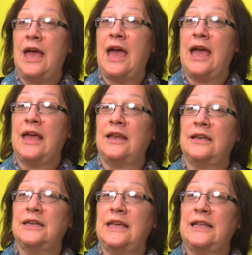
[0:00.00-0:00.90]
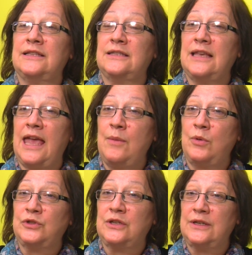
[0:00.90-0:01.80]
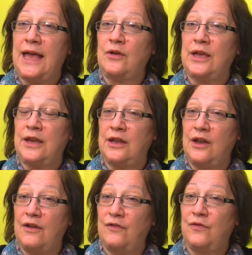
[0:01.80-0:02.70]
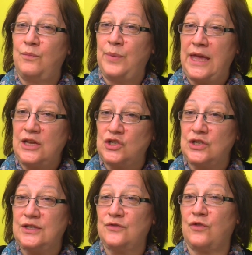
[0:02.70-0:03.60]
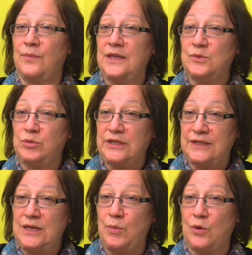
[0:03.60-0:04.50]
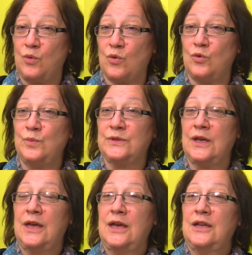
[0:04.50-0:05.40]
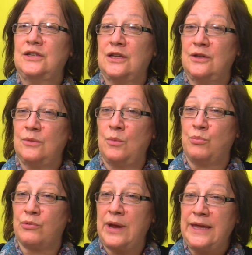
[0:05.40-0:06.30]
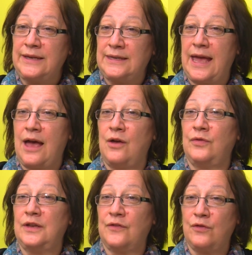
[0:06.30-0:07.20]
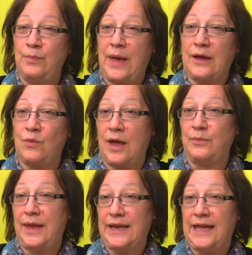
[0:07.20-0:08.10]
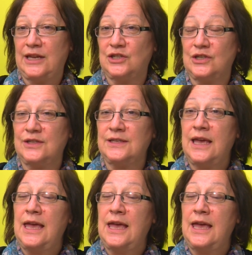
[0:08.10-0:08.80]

And it's able to now get enough patients from these placebo groups to break down the different background medications